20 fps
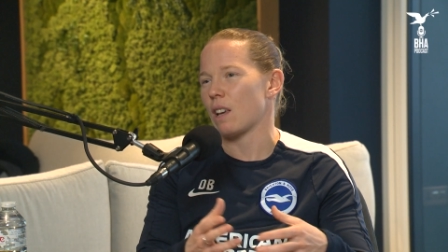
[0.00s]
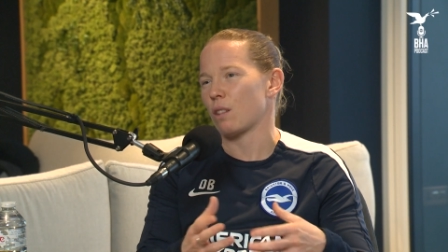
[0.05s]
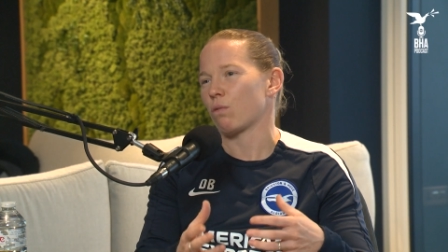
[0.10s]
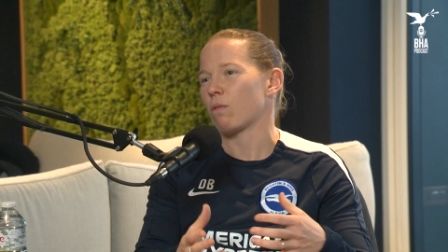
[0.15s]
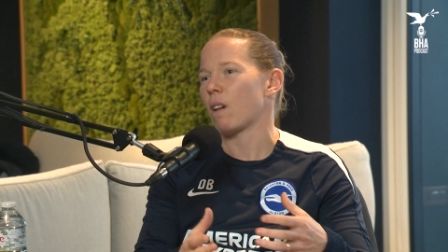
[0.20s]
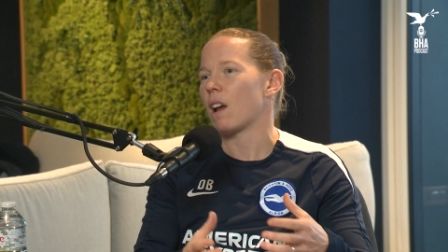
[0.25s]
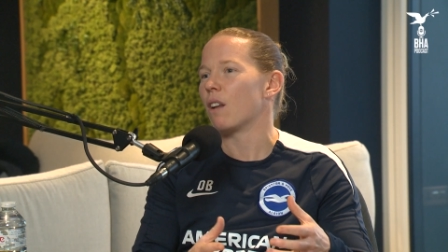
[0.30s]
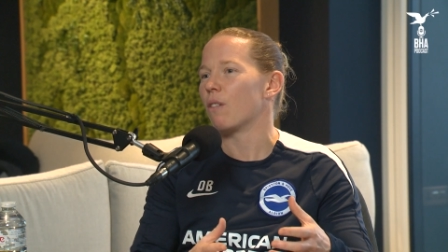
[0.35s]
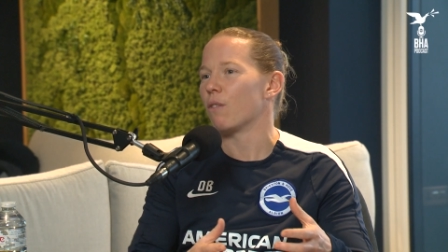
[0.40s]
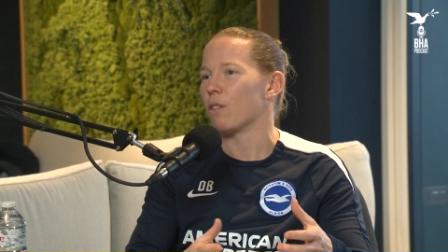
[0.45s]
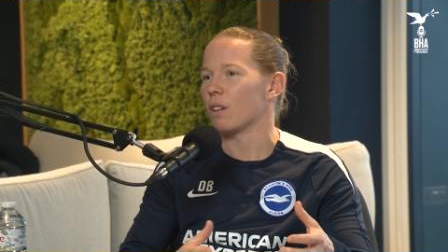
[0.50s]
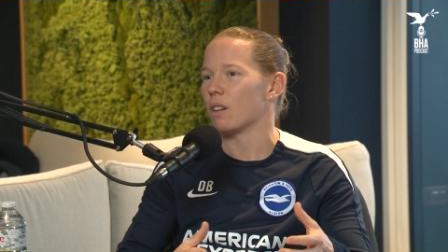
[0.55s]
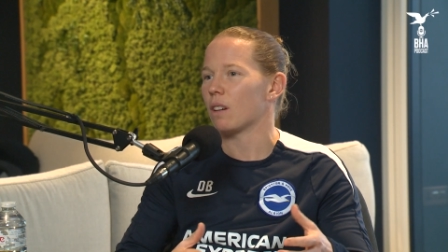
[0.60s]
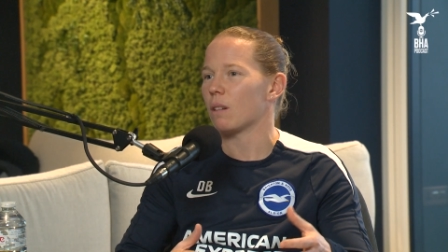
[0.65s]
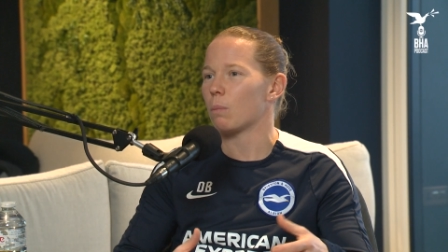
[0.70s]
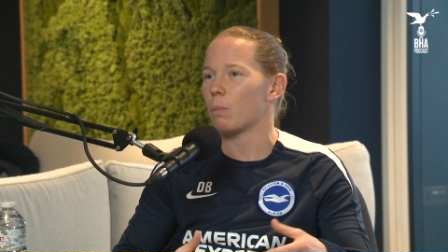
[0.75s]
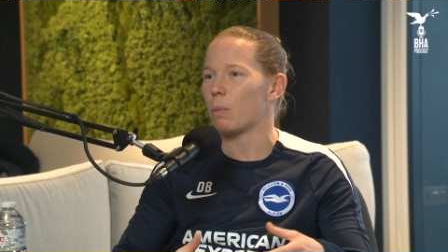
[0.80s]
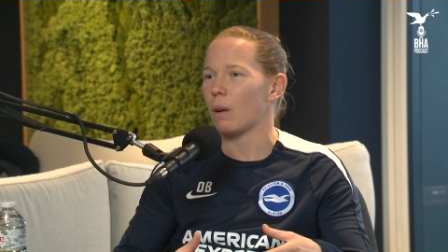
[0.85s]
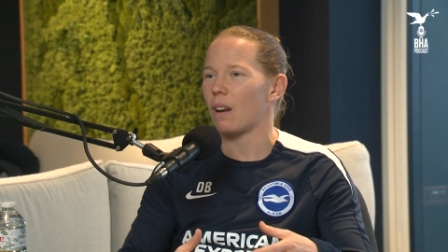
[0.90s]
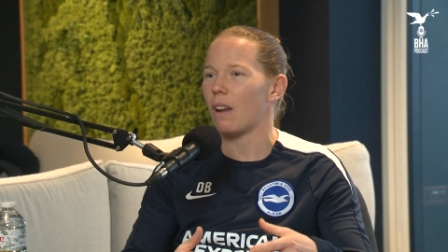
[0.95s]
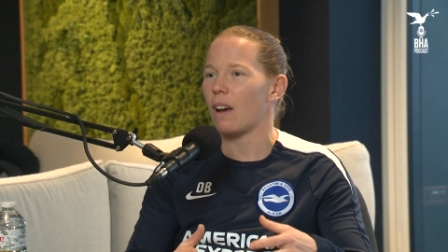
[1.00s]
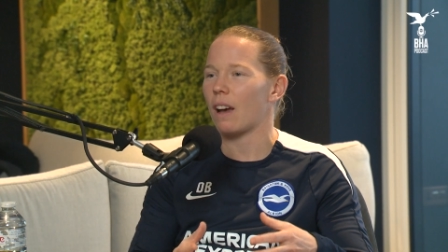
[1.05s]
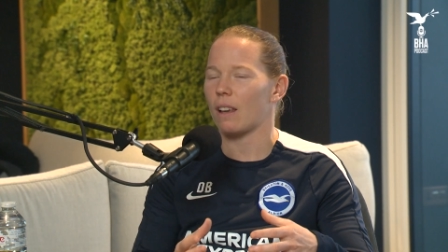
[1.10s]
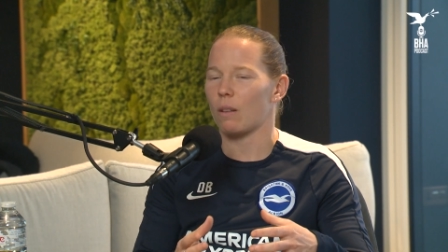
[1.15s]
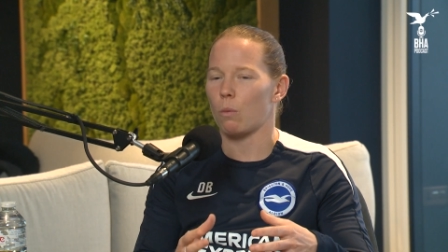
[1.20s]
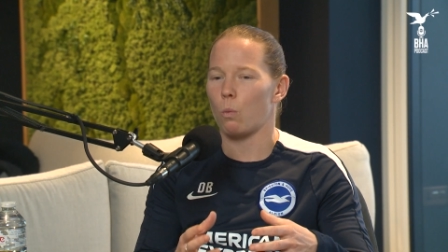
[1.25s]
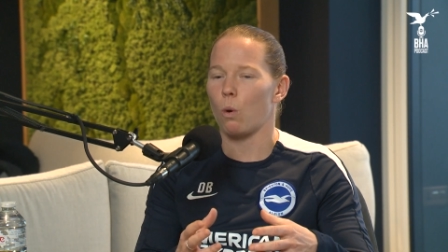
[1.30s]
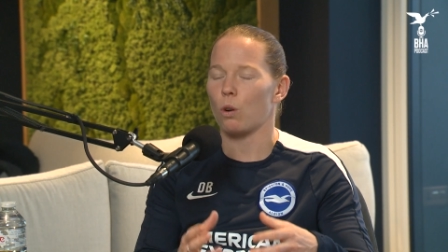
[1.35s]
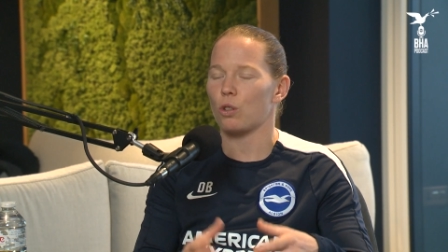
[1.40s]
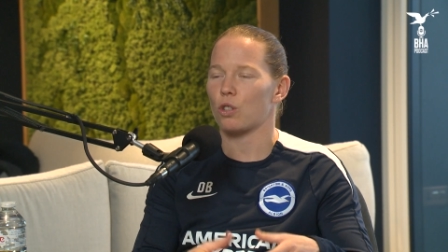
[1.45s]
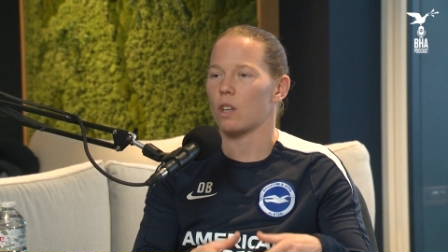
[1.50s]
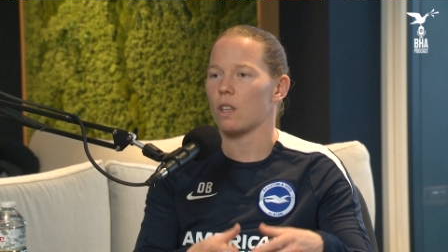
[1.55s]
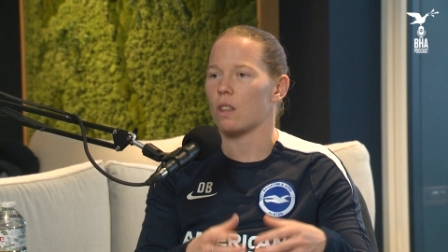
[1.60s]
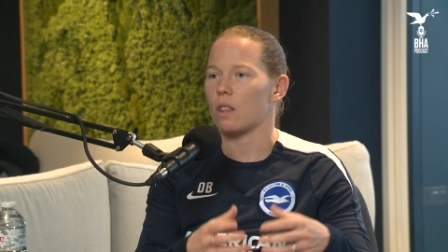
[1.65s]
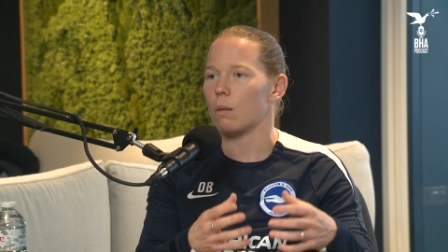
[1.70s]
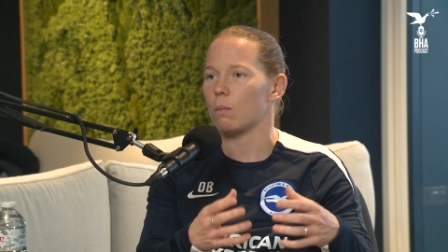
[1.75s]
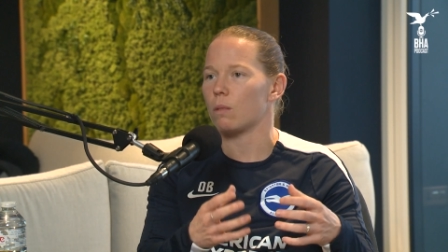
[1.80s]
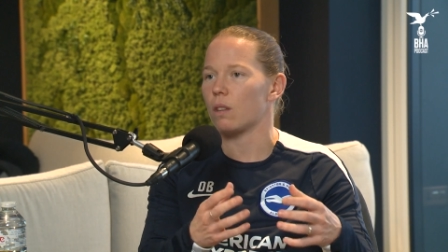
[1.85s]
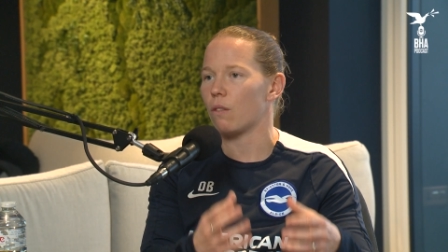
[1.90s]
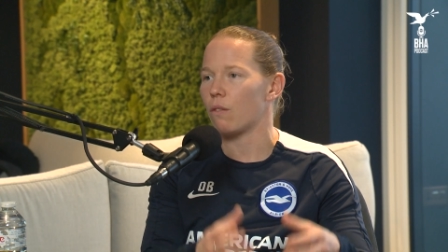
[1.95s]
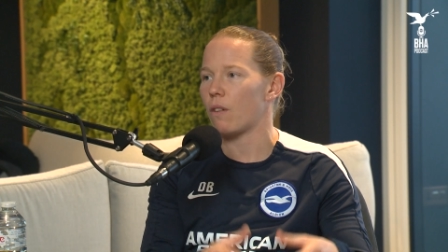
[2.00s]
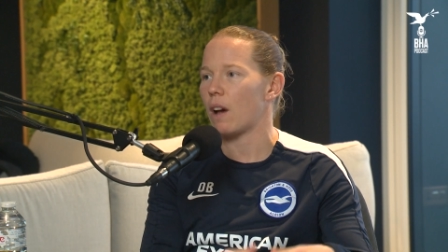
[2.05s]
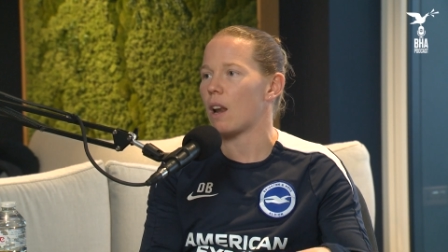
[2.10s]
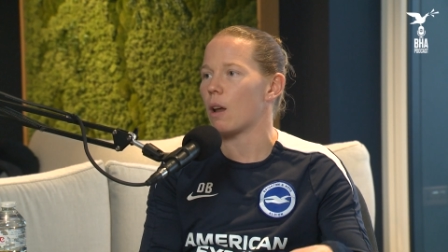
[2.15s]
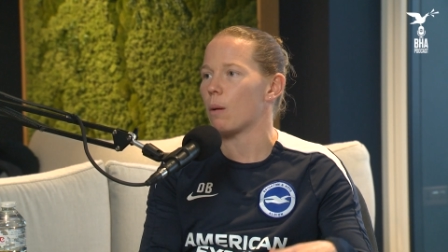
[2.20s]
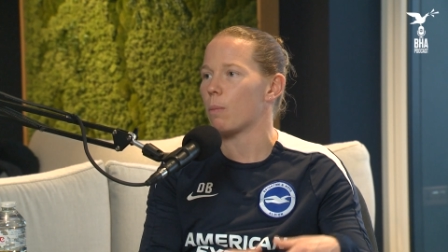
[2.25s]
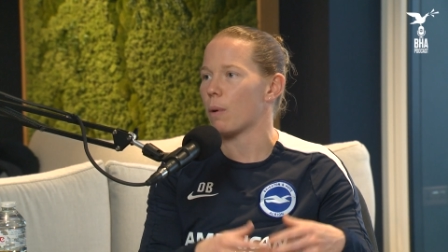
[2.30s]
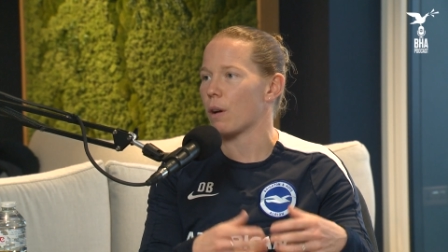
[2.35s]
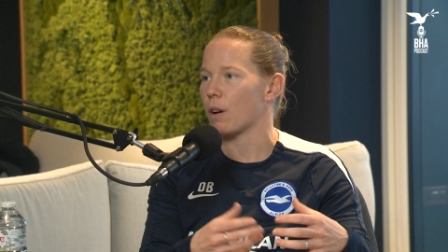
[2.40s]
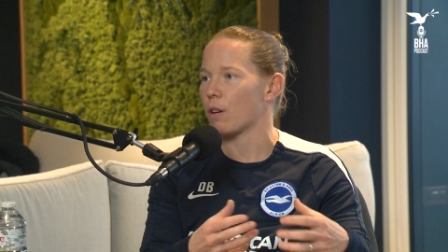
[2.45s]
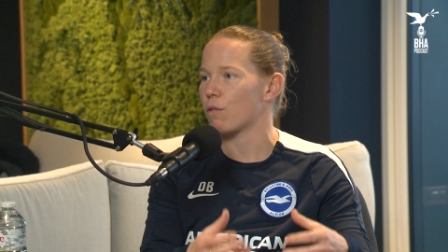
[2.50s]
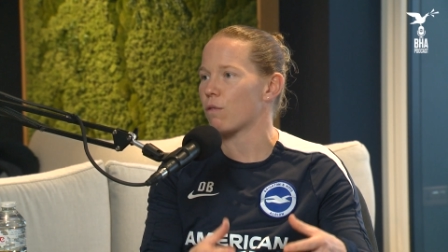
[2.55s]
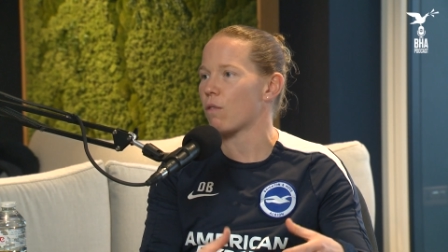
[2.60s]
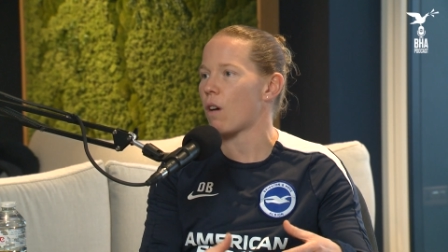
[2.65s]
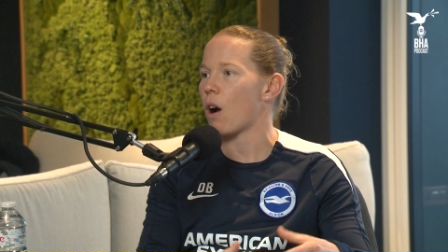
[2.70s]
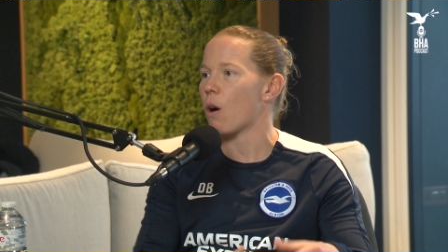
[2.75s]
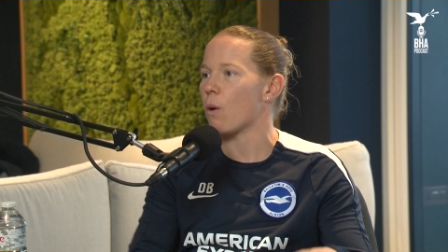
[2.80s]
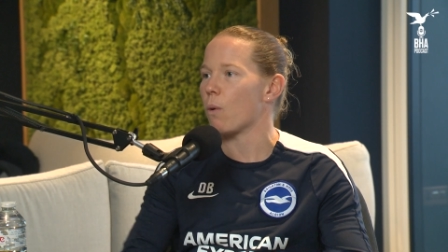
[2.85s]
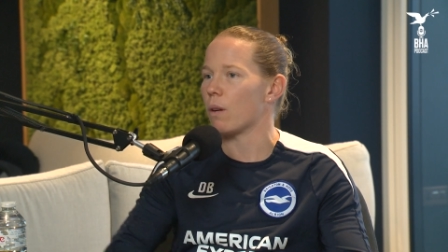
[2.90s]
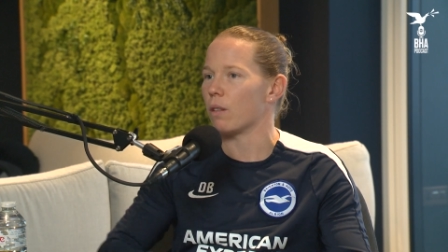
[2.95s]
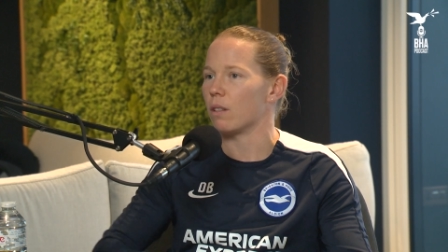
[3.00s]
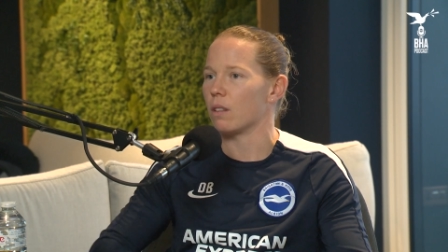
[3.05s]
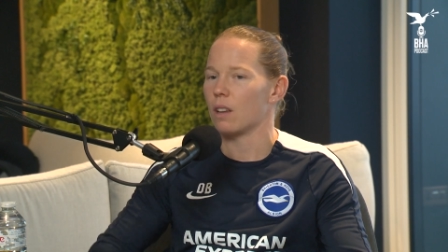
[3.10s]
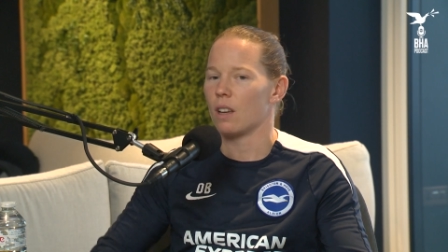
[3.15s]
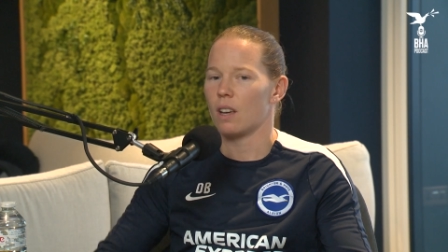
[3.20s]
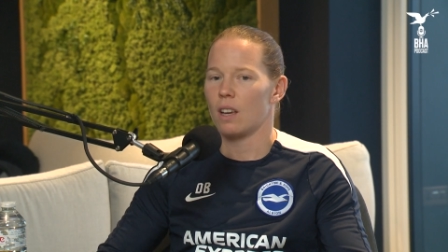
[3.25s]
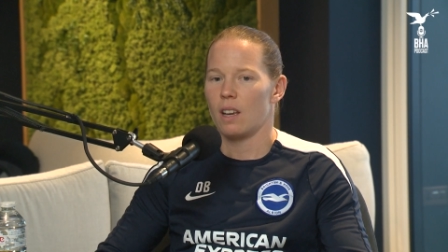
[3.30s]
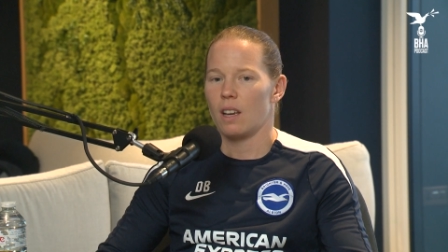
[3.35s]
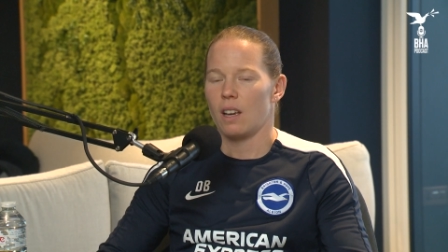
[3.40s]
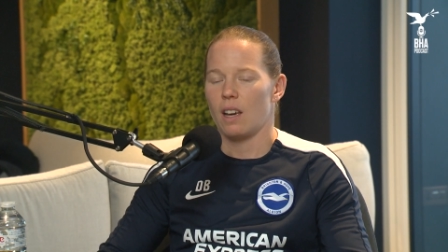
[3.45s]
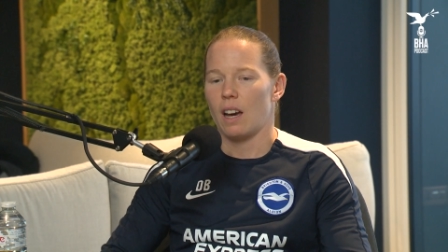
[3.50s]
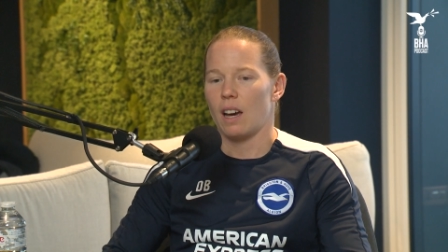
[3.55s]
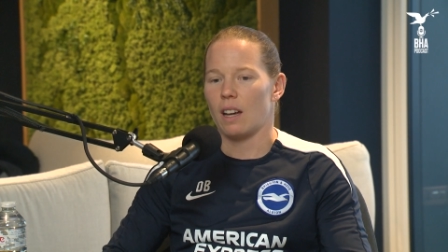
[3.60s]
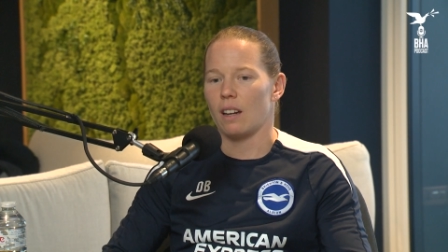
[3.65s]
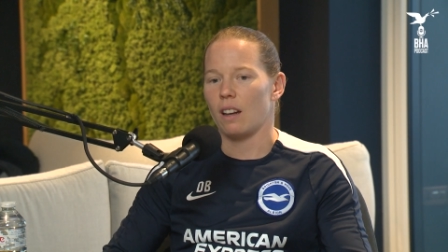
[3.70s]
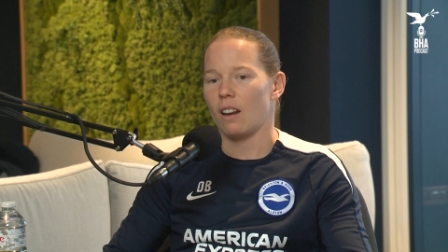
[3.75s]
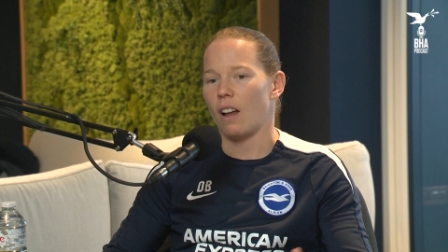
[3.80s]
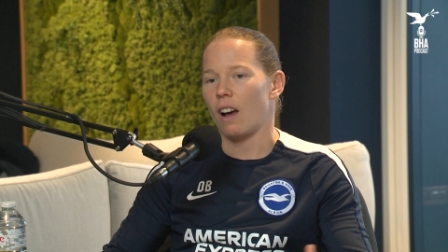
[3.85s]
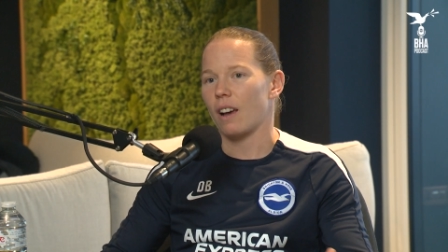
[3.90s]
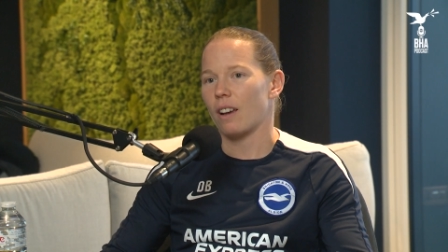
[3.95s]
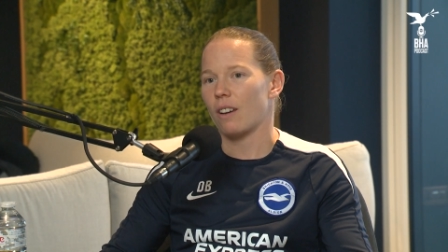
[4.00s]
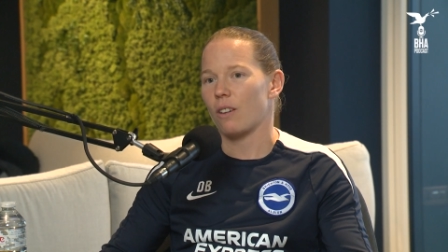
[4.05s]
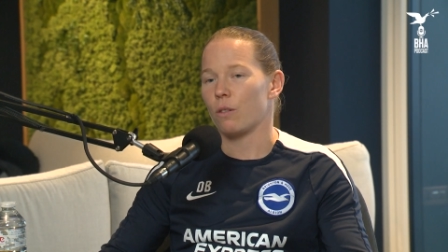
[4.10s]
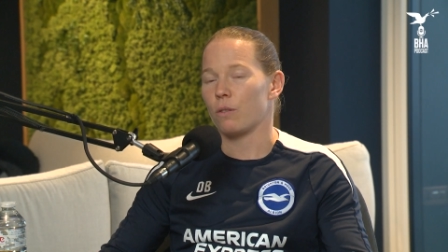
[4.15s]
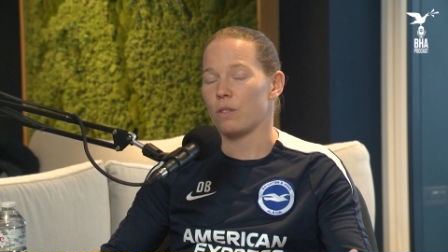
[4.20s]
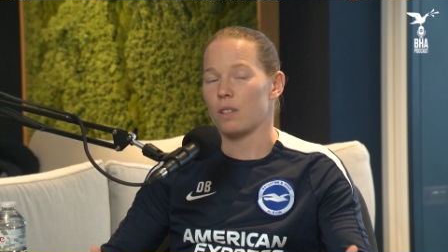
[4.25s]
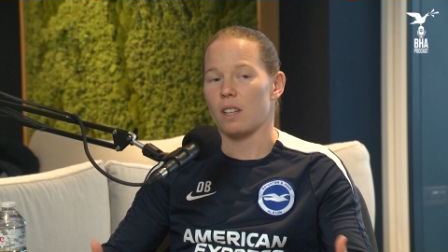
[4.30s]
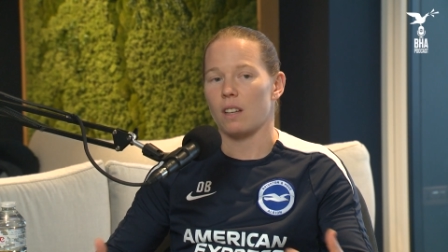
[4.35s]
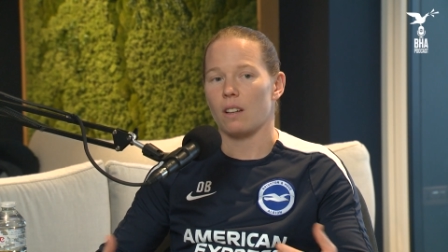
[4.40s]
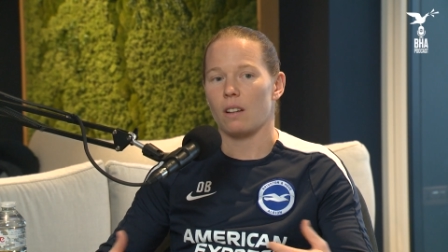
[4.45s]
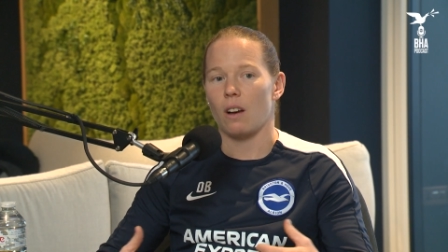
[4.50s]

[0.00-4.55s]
relevant, but like watching them develop and grow and like obviously